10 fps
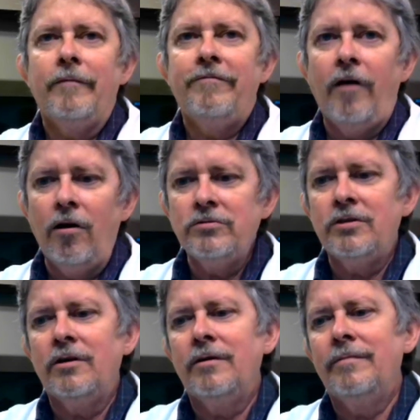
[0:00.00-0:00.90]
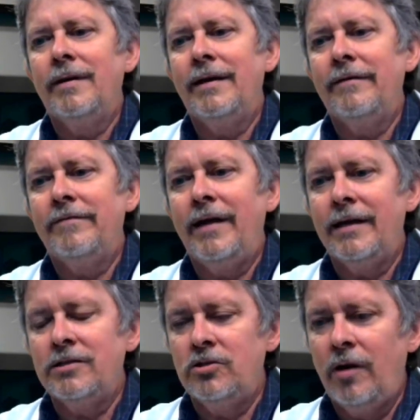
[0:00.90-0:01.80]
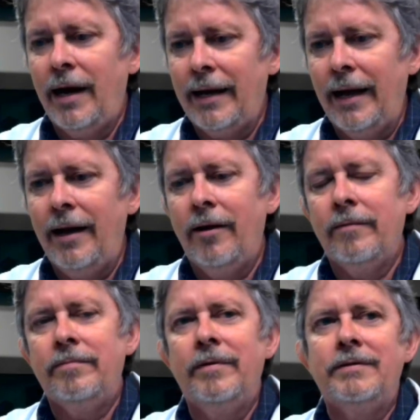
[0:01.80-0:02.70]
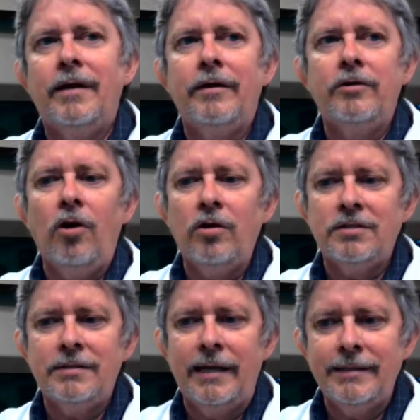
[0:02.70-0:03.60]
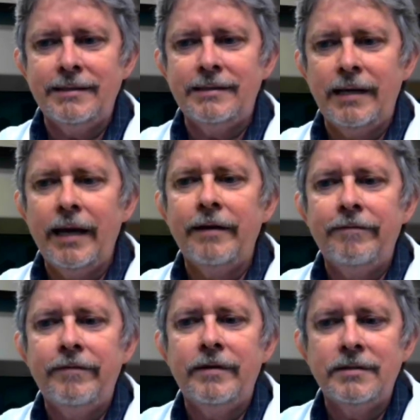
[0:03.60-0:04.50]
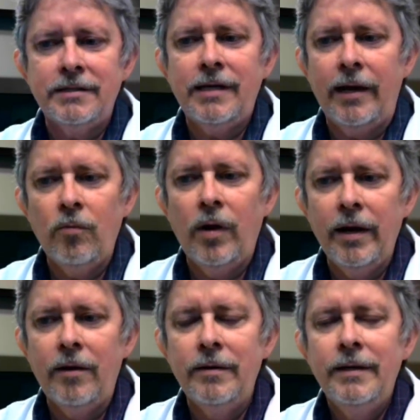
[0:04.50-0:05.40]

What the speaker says: Fall term, if things drag out, but y'all stay safe and stay well.